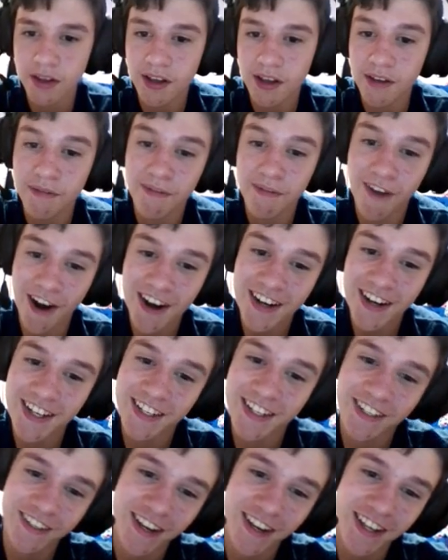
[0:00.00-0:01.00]
Mark
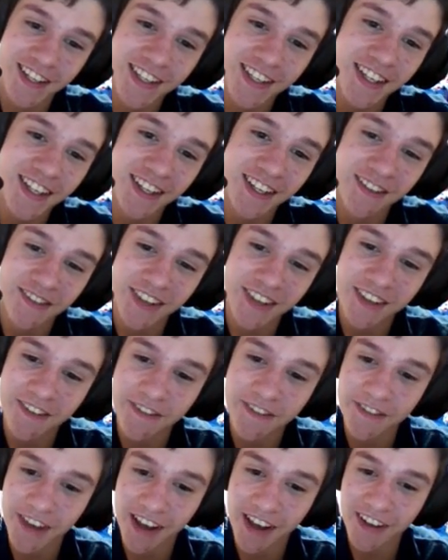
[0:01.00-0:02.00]
trusted you, but you
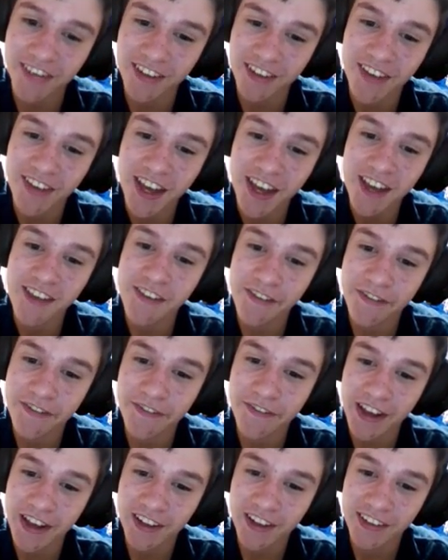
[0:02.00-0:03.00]
failed him. You
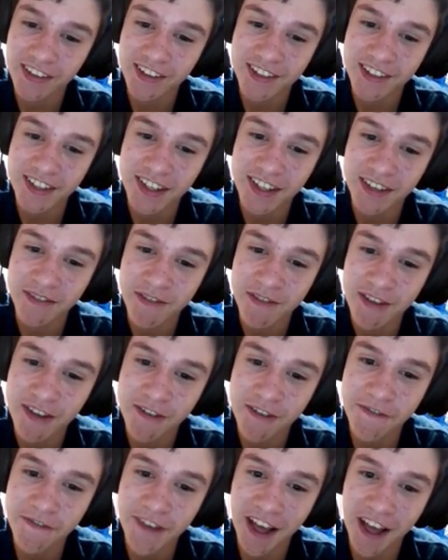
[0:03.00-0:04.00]
failed your team. You
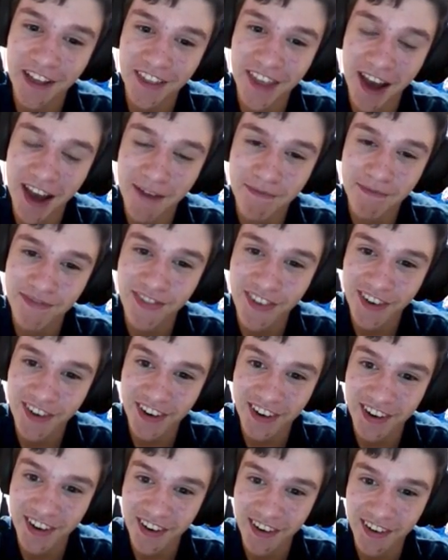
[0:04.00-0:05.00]
failed that poor
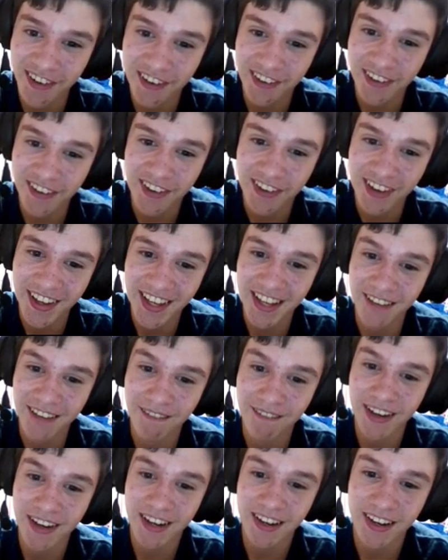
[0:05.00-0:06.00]
girl. And
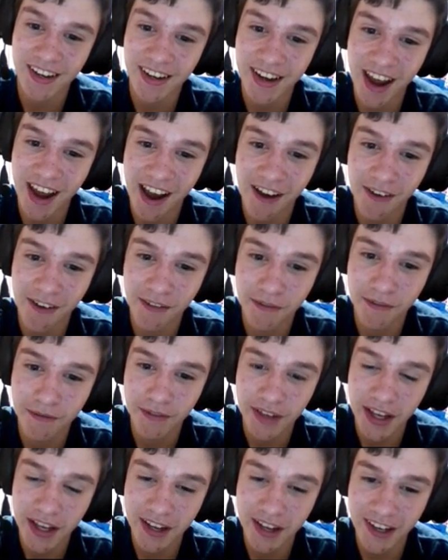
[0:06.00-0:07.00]
by now,
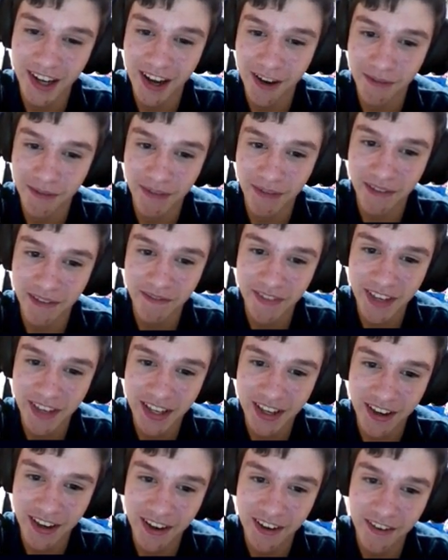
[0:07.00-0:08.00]
and now by
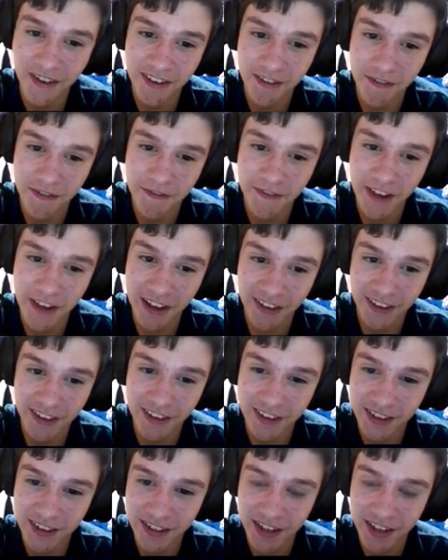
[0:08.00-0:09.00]
being here, you failed
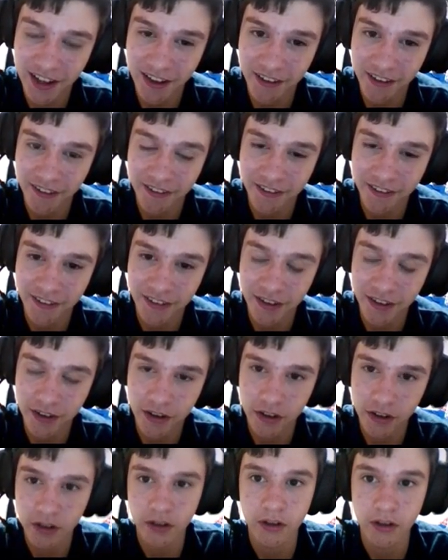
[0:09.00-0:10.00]
yourself.
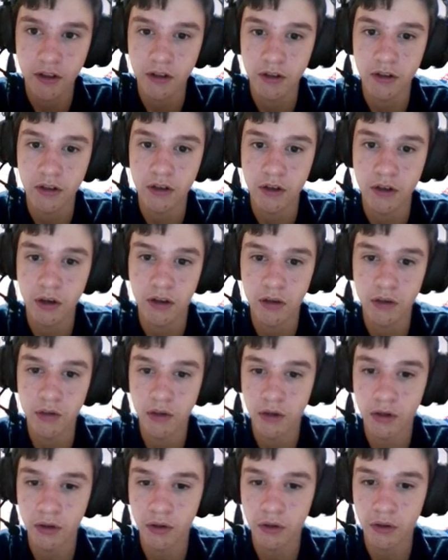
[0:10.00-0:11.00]
Oh
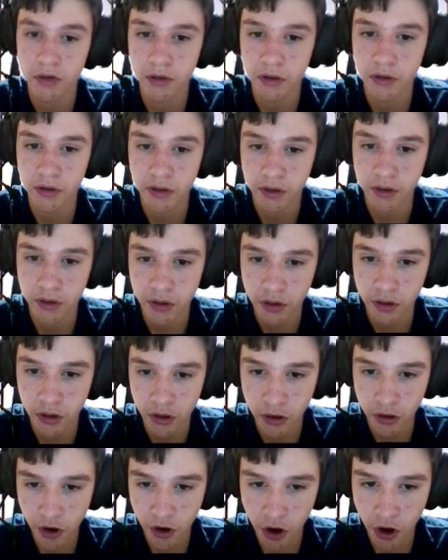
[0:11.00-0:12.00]
no.
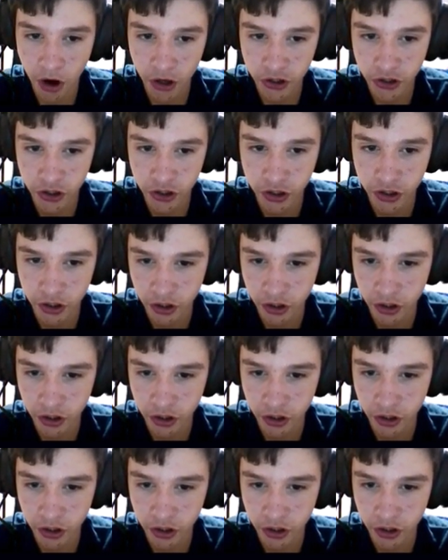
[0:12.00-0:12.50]
Oh gosh.